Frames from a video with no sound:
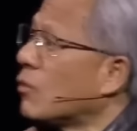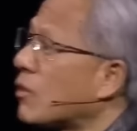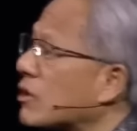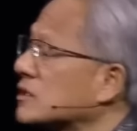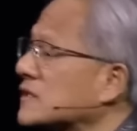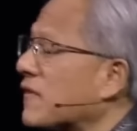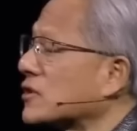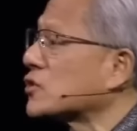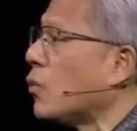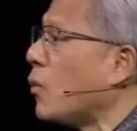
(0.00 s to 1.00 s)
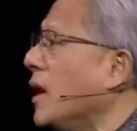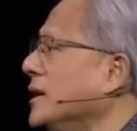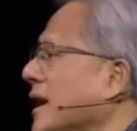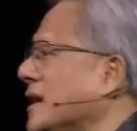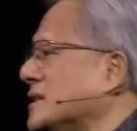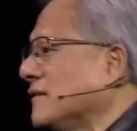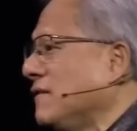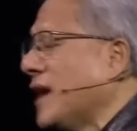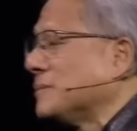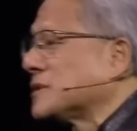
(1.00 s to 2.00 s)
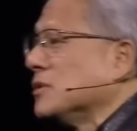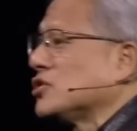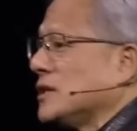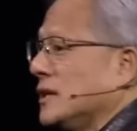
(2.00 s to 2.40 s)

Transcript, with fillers: and the world's first 1 exaflops